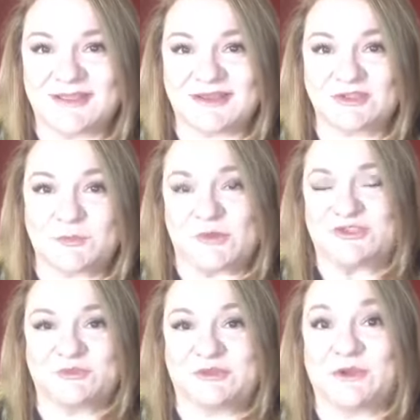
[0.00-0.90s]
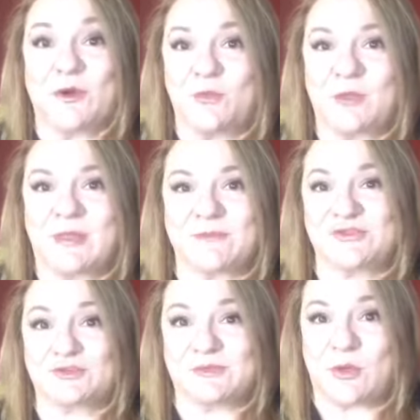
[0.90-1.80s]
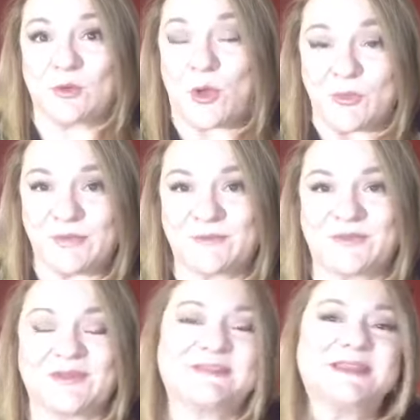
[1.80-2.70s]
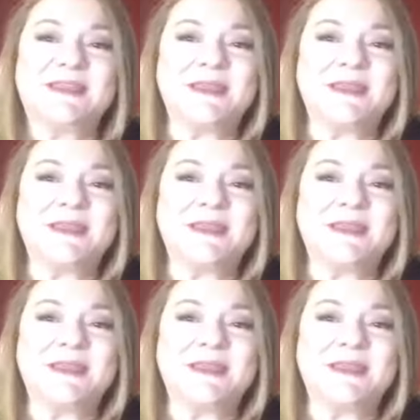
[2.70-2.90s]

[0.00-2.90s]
that it's supposed to be normal and we should be all coping with it.